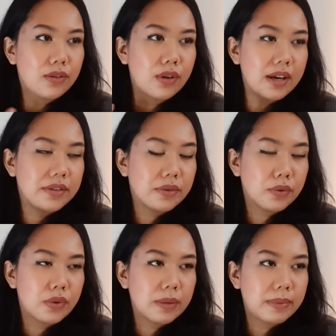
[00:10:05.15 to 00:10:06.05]
you
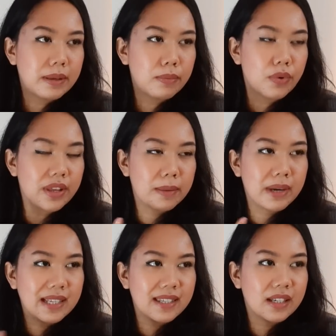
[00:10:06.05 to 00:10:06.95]
guys are going to be more in
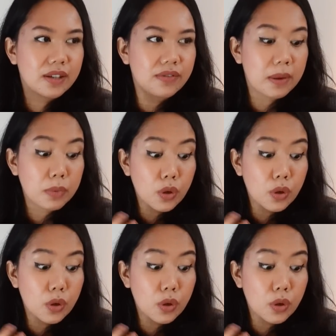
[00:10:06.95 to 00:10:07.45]
the mindset of,